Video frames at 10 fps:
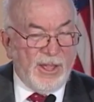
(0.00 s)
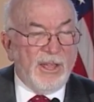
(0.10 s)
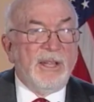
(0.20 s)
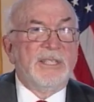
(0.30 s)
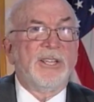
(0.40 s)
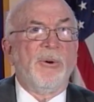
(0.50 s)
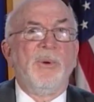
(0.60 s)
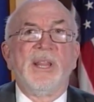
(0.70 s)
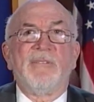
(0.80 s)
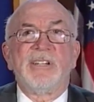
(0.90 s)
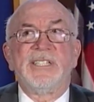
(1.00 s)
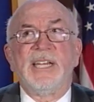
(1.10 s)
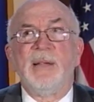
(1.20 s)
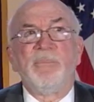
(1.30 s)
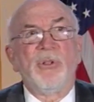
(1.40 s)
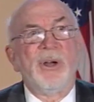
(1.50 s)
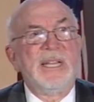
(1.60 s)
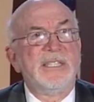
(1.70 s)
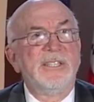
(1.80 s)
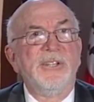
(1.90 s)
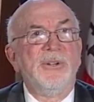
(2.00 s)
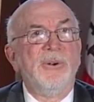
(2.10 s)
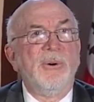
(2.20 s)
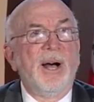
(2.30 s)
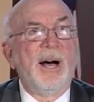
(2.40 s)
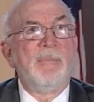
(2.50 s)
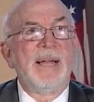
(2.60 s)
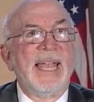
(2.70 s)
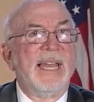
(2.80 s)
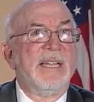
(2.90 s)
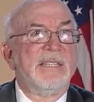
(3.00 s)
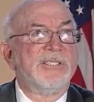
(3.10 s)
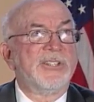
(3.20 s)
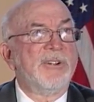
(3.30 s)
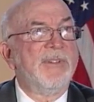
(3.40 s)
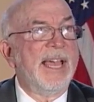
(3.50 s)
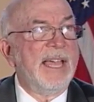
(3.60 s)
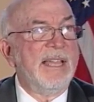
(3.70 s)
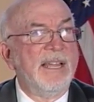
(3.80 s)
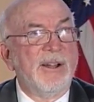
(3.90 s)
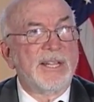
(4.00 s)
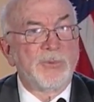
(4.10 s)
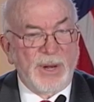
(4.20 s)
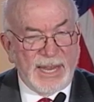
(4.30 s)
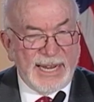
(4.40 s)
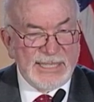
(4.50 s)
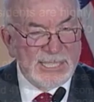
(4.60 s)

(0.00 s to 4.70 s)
So we love our city employees too. Again, the survey, you know, that's one of the nice things